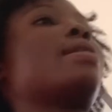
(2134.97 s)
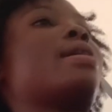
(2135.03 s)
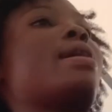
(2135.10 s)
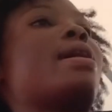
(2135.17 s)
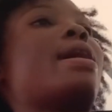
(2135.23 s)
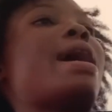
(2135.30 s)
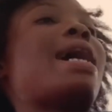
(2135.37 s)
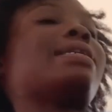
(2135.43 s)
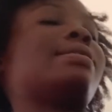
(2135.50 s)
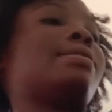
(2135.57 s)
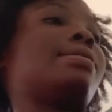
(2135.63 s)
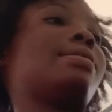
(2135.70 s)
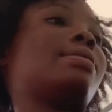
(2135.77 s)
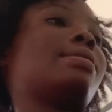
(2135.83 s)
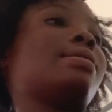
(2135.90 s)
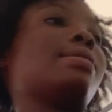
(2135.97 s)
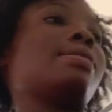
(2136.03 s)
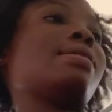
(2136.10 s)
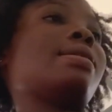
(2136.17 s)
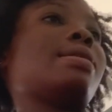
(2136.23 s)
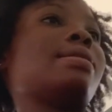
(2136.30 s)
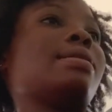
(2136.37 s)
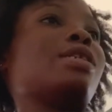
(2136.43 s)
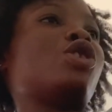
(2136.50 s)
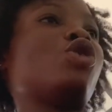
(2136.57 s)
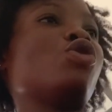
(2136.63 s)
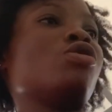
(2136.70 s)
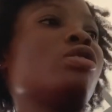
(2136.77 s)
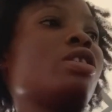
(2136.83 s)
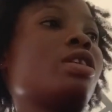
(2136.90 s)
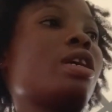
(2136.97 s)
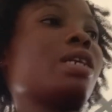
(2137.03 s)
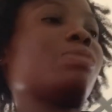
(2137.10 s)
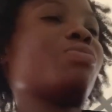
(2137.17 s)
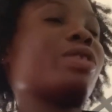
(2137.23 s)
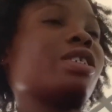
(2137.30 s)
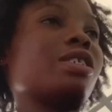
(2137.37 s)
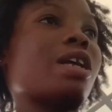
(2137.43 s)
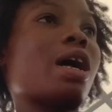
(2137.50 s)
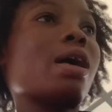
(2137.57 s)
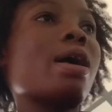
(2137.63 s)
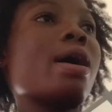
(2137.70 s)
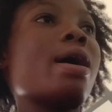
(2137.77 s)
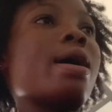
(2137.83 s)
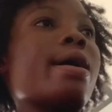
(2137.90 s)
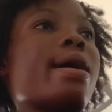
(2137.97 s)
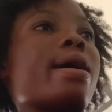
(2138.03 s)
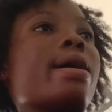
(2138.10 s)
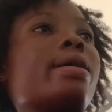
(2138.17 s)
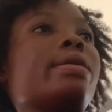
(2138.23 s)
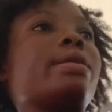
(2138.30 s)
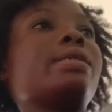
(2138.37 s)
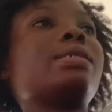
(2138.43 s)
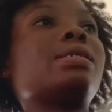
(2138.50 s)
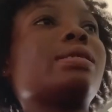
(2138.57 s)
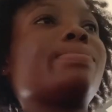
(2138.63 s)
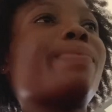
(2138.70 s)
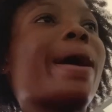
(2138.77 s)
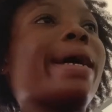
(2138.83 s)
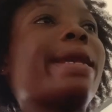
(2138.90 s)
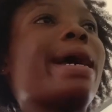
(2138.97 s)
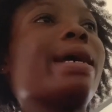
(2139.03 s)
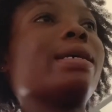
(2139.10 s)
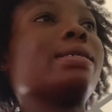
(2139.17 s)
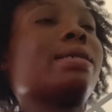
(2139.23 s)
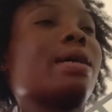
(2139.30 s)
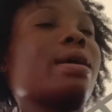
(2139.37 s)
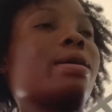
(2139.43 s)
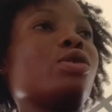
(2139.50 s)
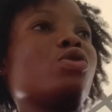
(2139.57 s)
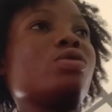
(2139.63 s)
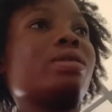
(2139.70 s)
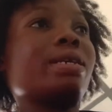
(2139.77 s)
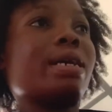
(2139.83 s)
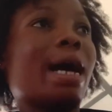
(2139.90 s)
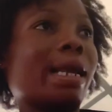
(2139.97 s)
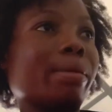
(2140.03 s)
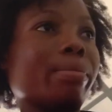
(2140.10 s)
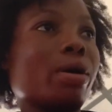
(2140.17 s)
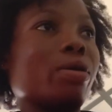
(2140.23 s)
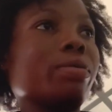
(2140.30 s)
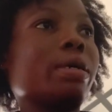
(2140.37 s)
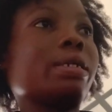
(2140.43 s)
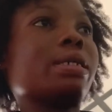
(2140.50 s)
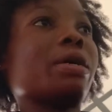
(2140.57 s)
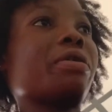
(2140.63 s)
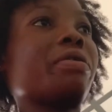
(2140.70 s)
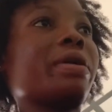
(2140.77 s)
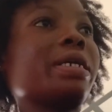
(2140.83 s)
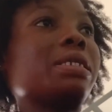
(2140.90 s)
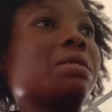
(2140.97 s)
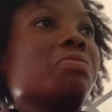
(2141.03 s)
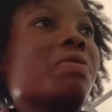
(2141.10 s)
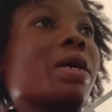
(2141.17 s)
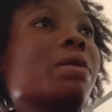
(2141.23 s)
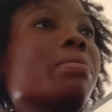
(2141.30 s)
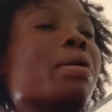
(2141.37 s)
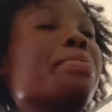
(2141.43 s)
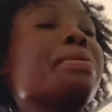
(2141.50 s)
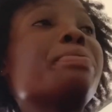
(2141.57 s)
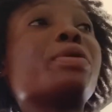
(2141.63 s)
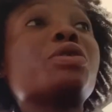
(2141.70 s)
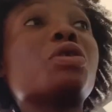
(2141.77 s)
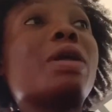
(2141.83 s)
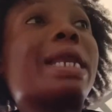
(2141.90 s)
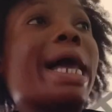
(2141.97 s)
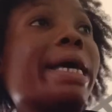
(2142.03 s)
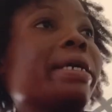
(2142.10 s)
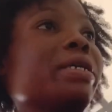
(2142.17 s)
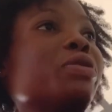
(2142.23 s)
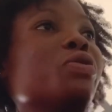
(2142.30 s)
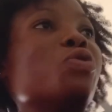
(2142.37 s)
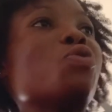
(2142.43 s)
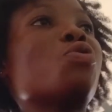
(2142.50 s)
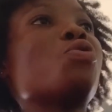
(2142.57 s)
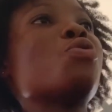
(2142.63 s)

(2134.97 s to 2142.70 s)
It has this unique expression that this spider is a unique animal. It's a creative animal. People don't like it too.